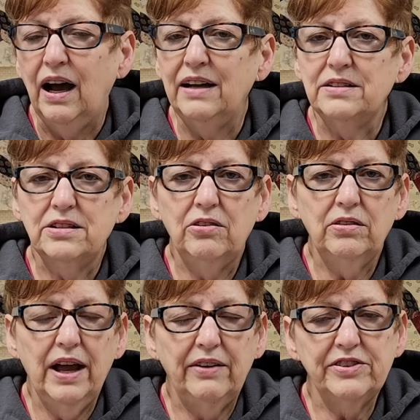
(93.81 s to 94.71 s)
I
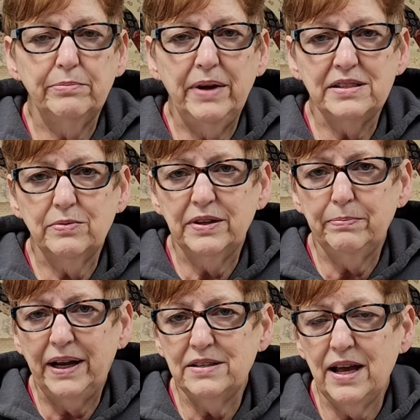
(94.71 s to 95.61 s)
don't have to mess with
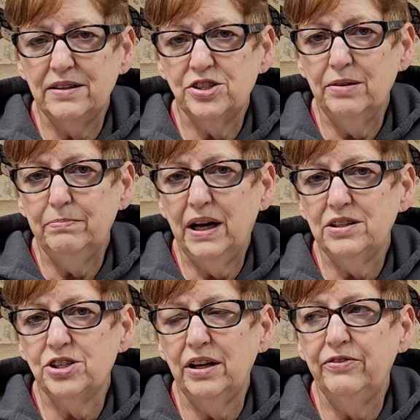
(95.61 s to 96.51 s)
my tension
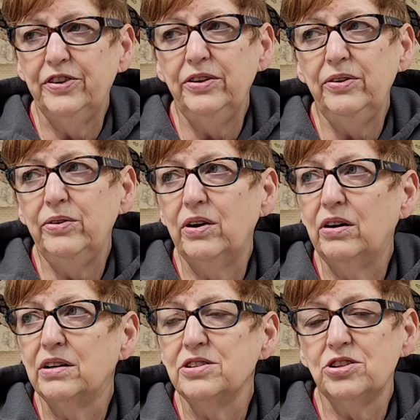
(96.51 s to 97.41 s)
much. If you
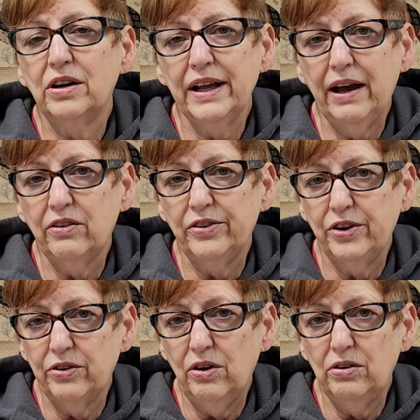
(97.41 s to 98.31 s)
are starting out on
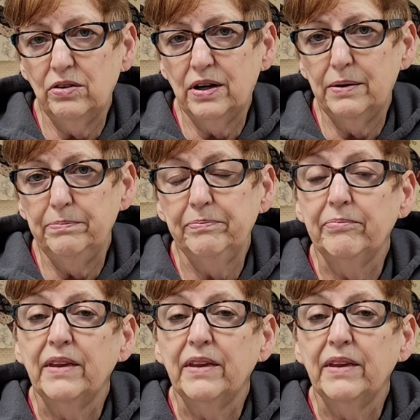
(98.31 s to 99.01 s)
your long arm,